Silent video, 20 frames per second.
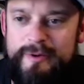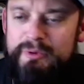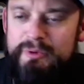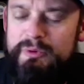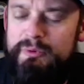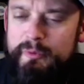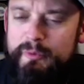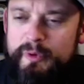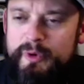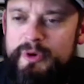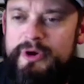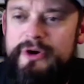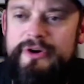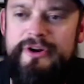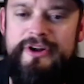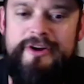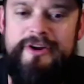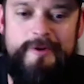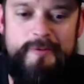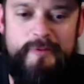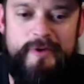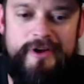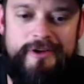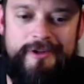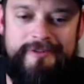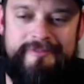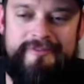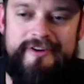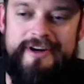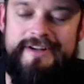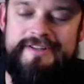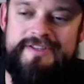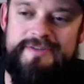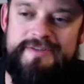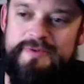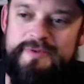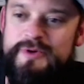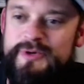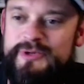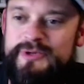We'll, we'll go to Goodwill, find
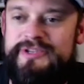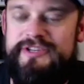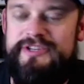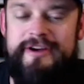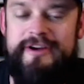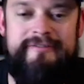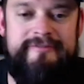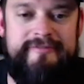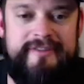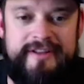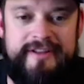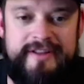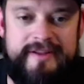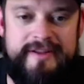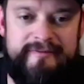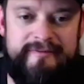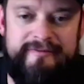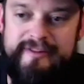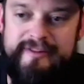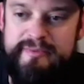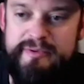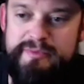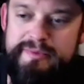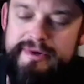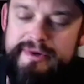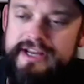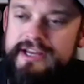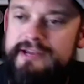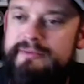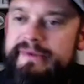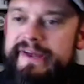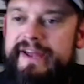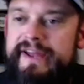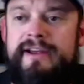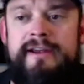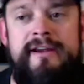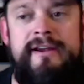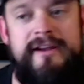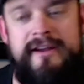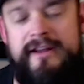some cool stuff, and then flip them on
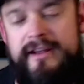eBay.